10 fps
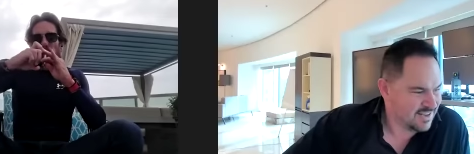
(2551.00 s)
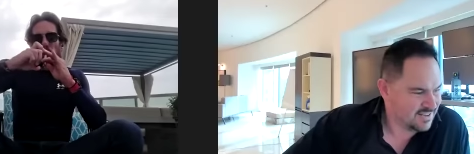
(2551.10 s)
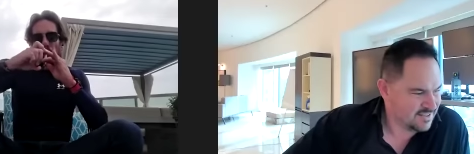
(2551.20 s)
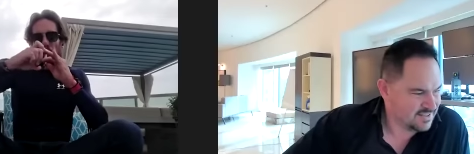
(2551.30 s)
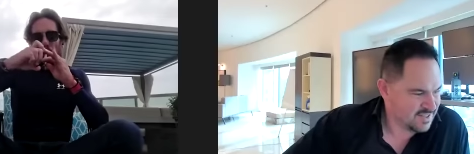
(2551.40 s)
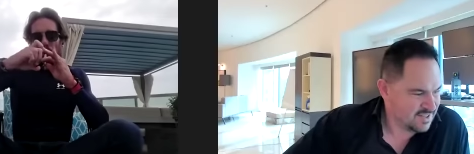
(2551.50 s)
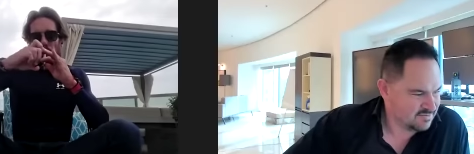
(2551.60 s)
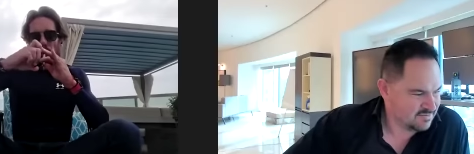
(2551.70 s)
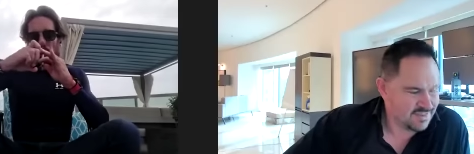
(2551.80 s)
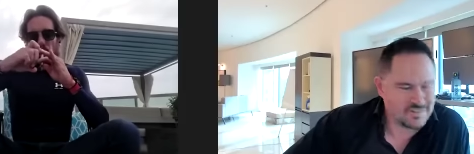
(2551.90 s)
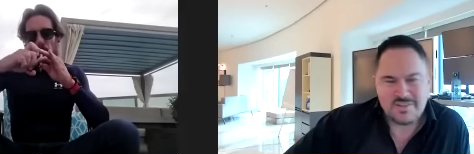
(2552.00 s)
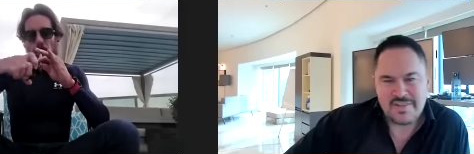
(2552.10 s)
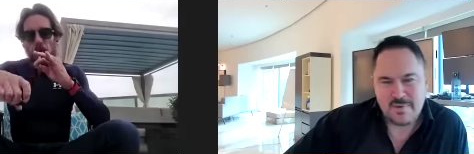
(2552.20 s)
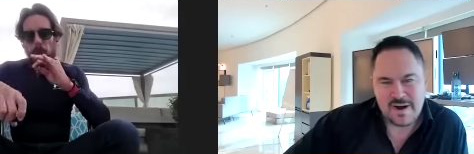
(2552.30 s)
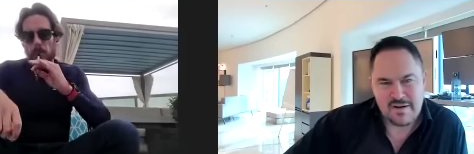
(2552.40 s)
Speaker 1: I'll, I'll, I'll do
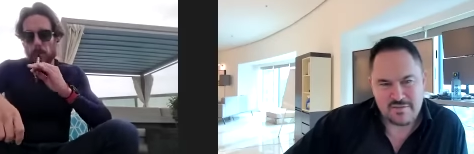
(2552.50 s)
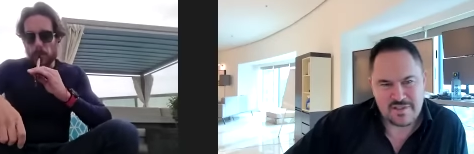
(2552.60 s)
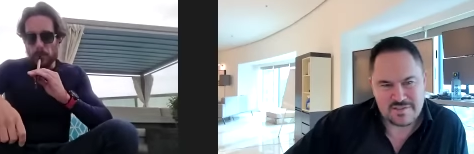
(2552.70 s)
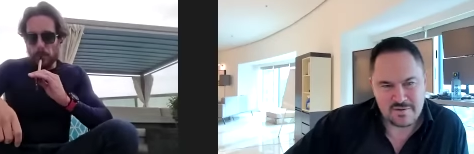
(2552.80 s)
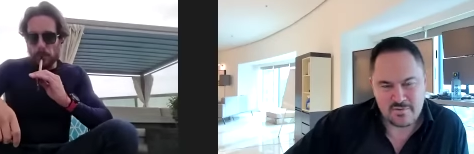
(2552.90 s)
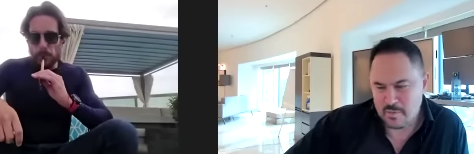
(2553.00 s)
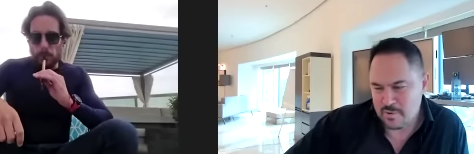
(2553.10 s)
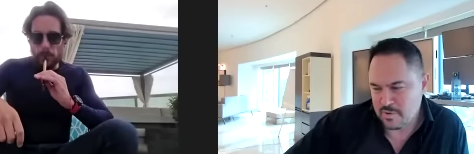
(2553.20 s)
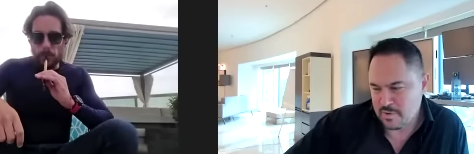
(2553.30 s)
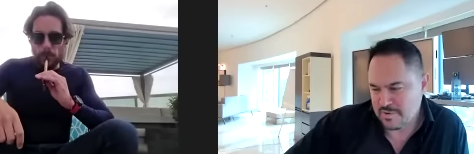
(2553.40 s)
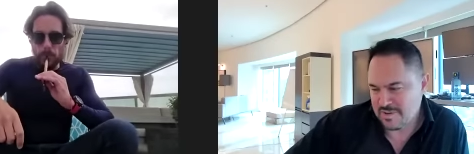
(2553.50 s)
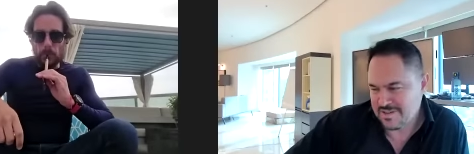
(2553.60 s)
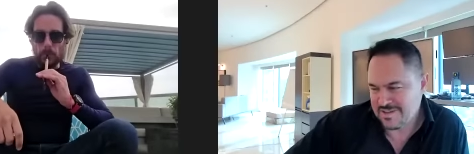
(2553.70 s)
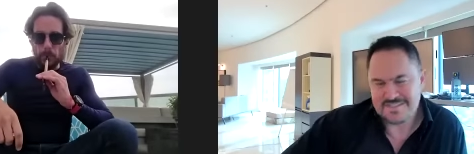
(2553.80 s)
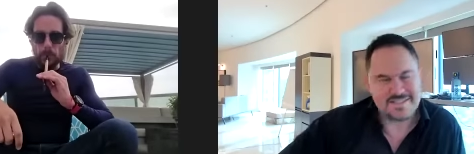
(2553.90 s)
that right after this. I'll form a group.
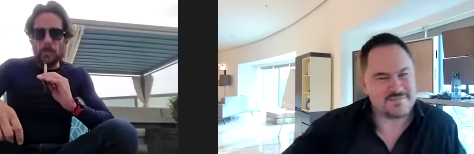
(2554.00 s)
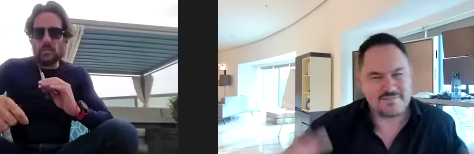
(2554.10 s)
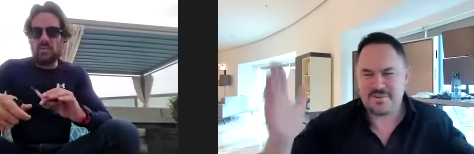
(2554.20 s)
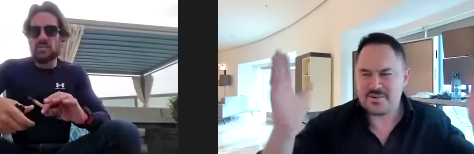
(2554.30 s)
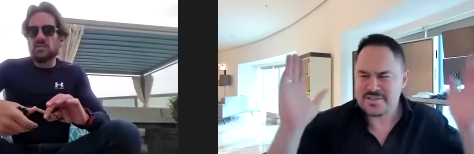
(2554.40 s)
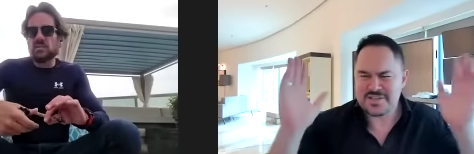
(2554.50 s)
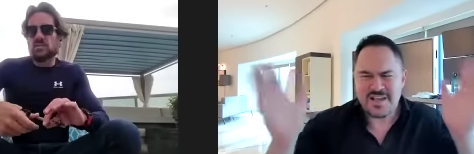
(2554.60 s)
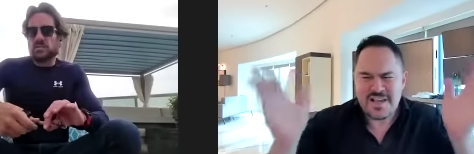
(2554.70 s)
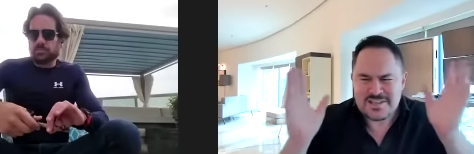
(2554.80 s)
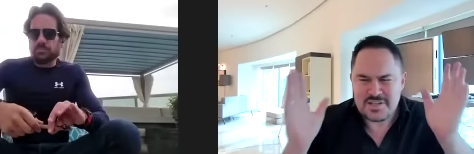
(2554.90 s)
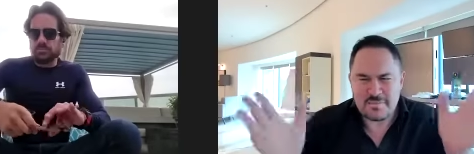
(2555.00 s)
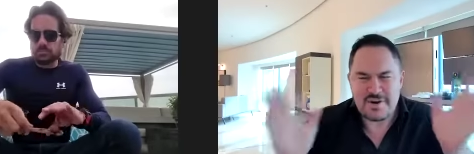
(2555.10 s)
See, folks, it's all